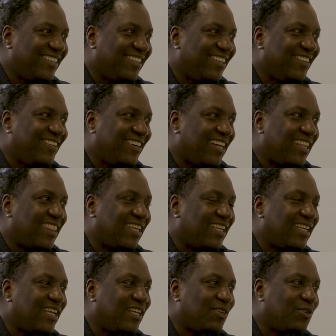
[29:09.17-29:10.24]
You know, I
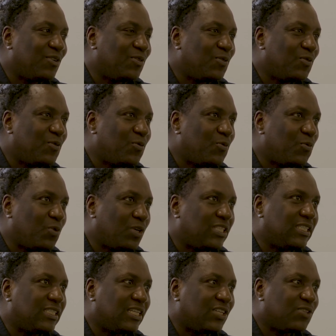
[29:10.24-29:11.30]
think that what
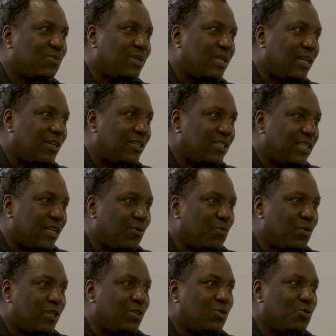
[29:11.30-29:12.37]
it tells me now is that
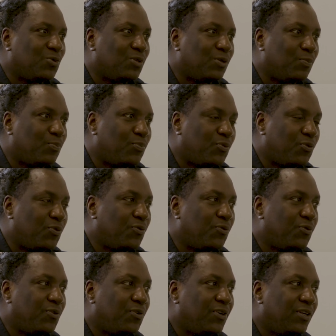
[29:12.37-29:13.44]
we need to
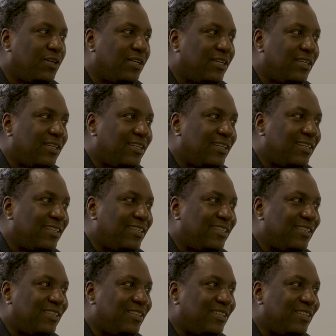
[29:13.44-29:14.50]
improve
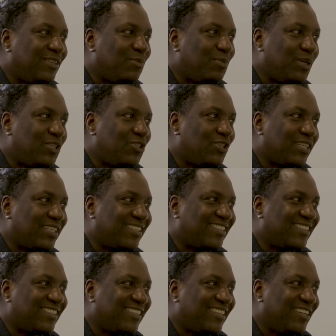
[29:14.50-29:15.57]
the
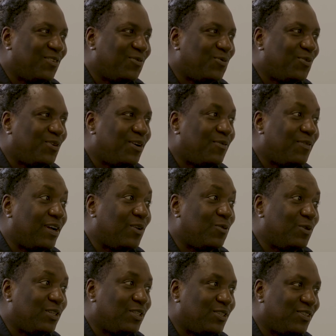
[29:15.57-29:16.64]
metrics for
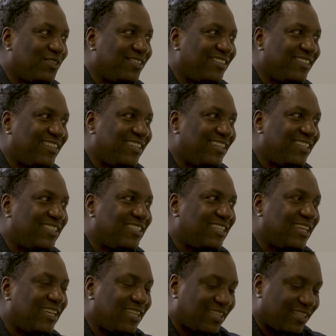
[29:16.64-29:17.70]
evaluation in
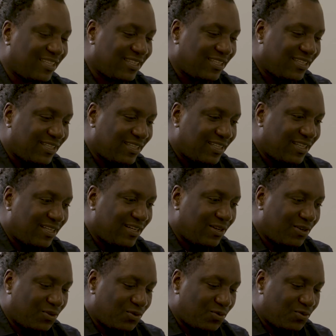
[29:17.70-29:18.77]
saying,
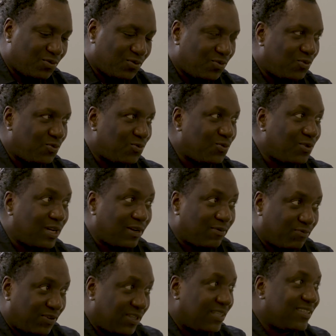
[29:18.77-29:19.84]
oh, you are
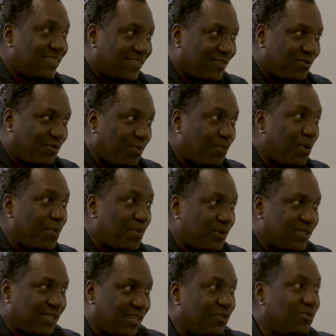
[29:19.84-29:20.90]
fit for
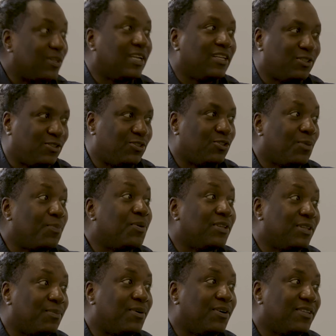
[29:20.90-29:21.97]
purpose and you can jump
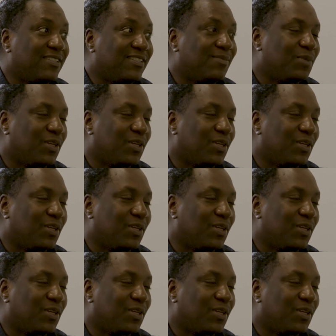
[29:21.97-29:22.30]
on the bus.